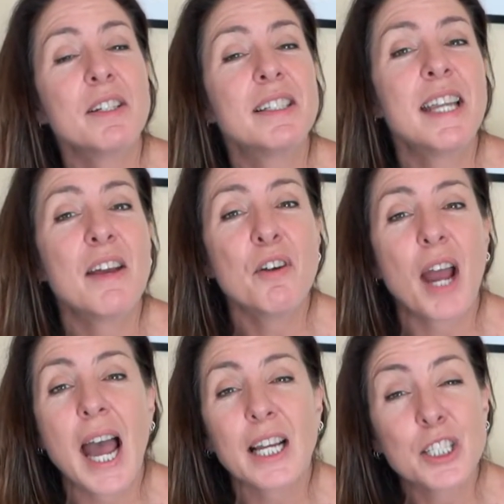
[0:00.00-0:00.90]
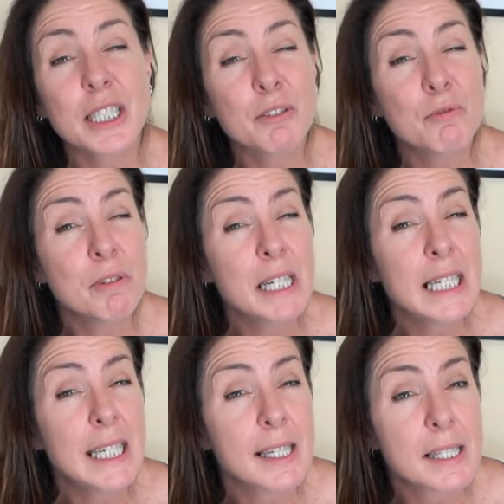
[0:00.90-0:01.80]
never actually
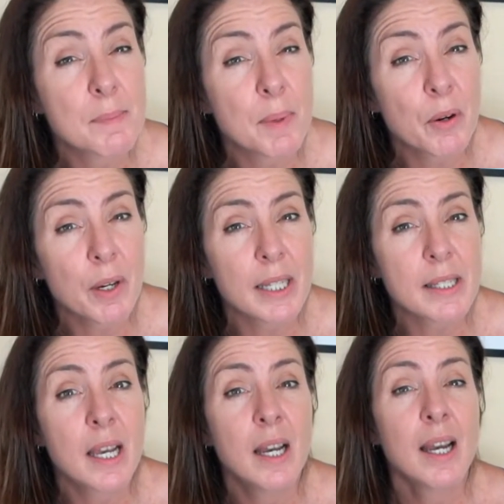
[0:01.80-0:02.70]
really experience